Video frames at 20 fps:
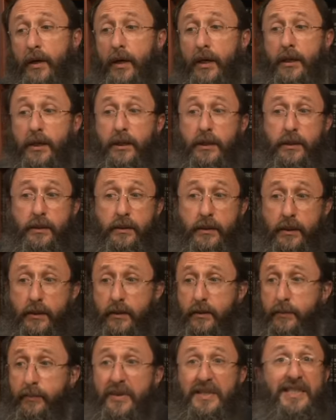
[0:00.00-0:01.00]
uh,
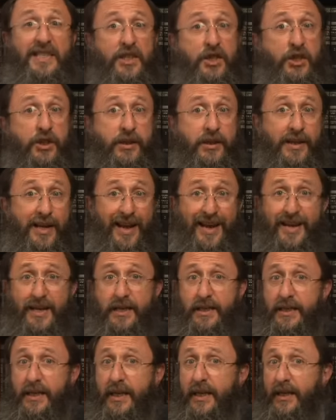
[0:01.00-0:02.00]
position
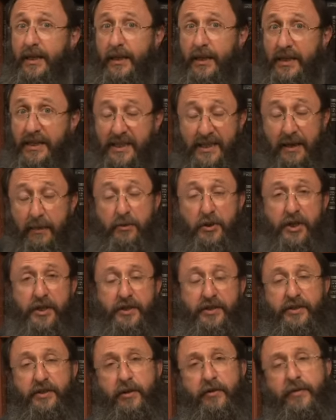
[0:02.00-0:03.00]
as
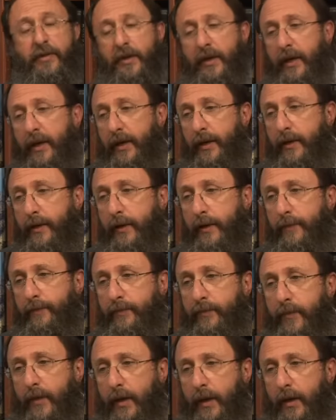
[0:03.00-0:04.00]
subjects of the King.
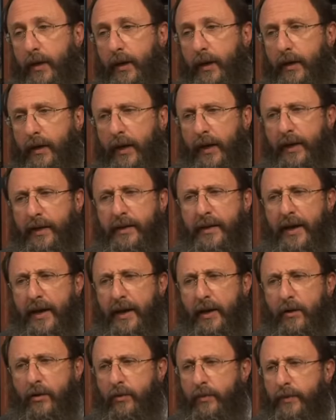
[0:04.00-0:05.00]
And
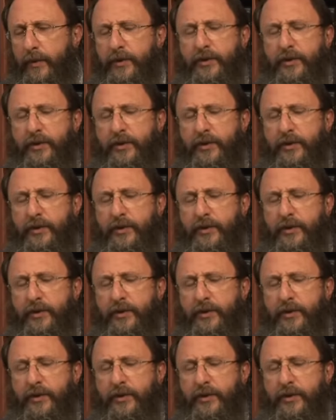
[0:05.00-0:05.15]
now,